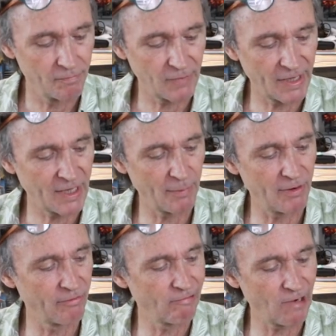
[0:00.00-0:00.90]
They come in
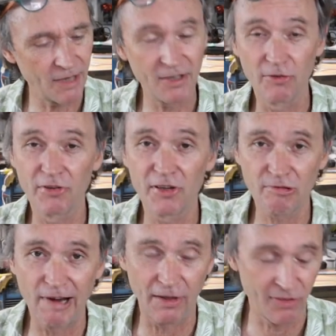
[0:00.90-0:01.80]
a variety of
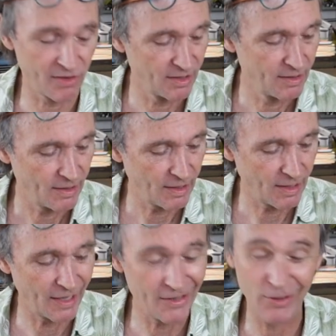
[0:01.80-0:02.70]
strengths.
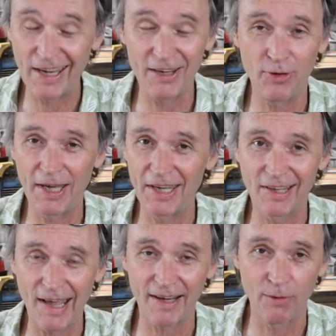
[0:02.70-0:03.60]
Again, you get
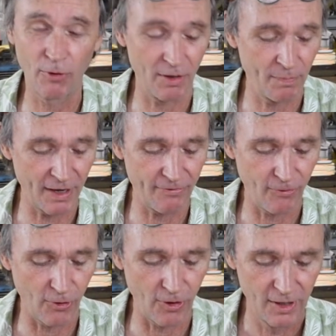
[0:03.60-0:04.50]
exactly what you pay
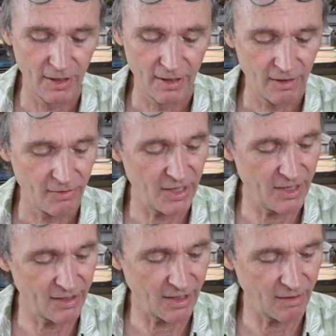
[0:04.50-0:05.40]
for.
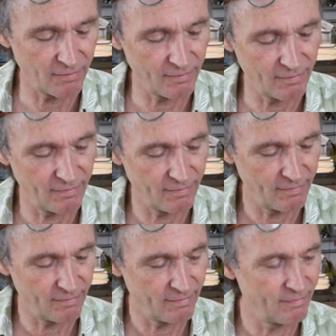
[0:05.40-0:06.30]
These are
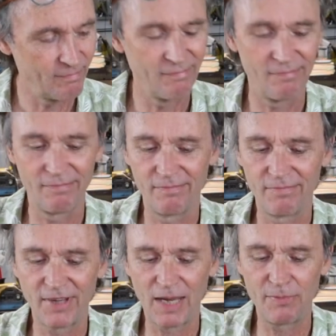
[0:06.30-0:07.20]

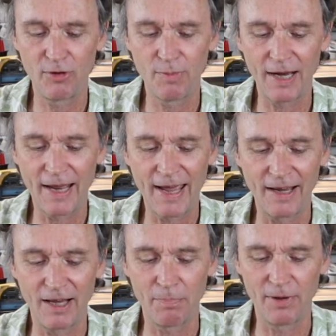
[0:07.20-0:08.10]
tapes you might hang
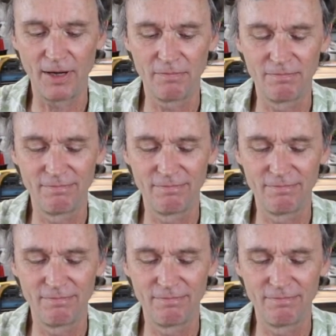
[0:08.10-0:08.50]
up a